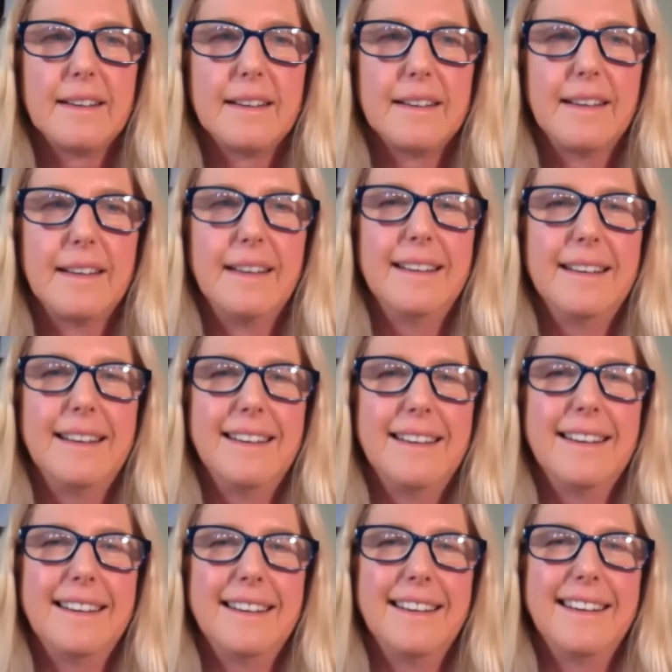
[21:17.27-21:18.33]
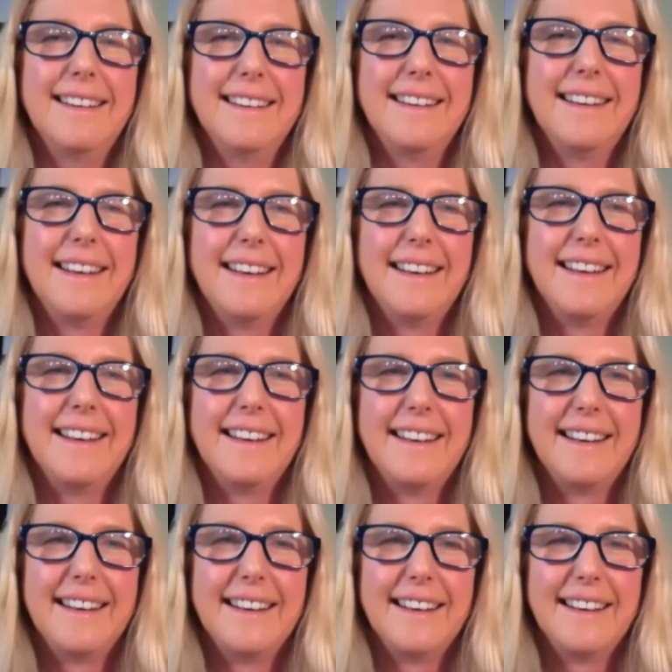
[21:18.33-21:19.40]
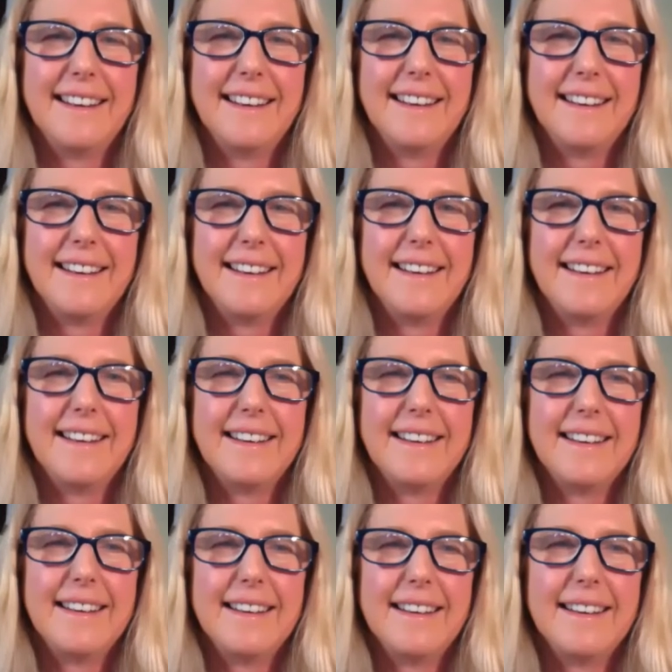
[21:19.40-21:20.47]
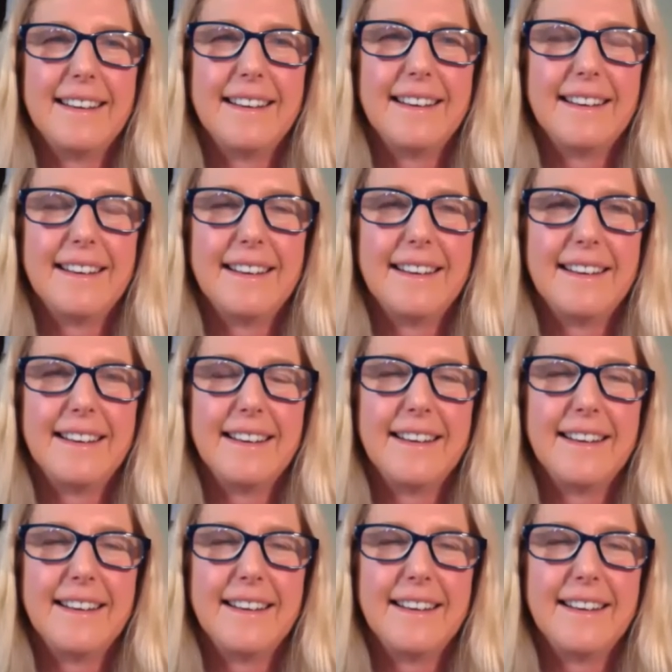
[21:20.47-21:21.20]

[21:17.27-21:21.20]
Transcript: The person shown says nothing.